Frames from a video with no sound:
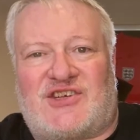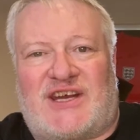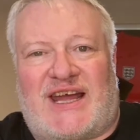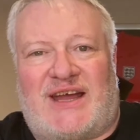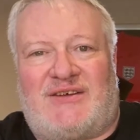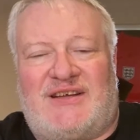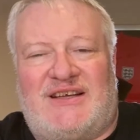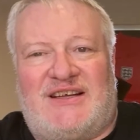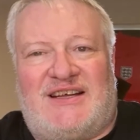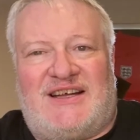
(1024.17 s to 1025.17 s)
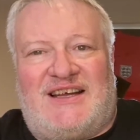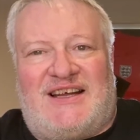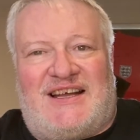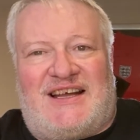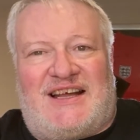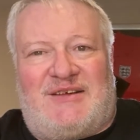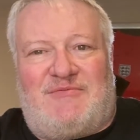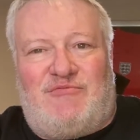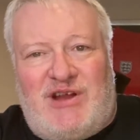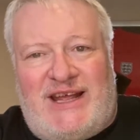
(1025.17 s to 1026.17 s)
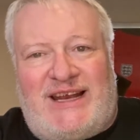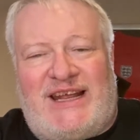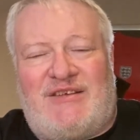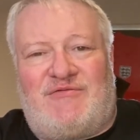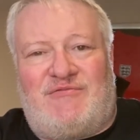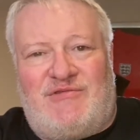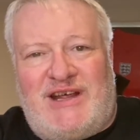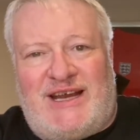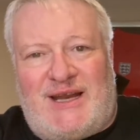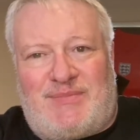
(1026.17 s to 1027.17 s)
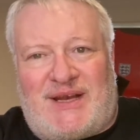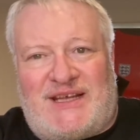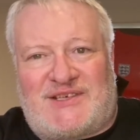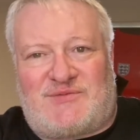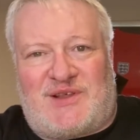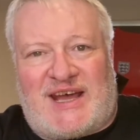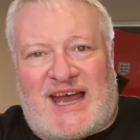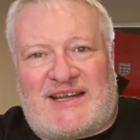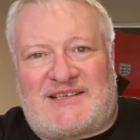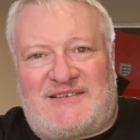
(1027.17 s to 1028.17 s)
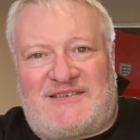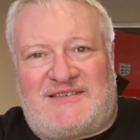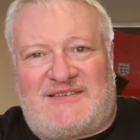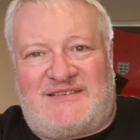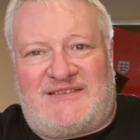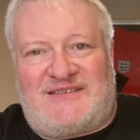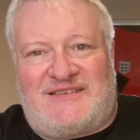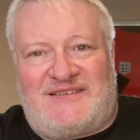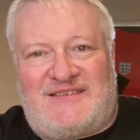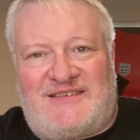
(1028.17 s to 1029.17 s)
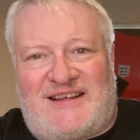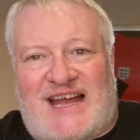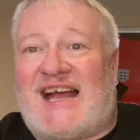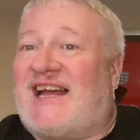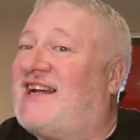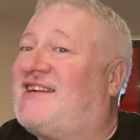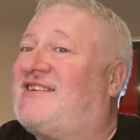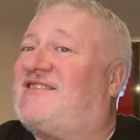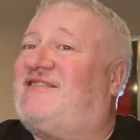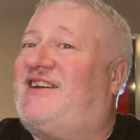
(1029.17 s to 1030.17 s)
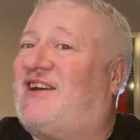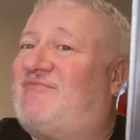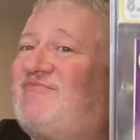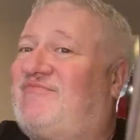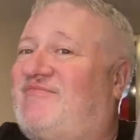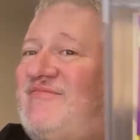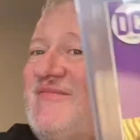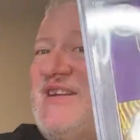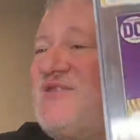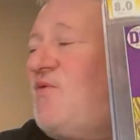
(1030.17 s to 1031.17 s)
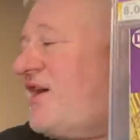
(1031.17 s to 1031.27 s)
now. Really, really pleased with that. And, you know, that's why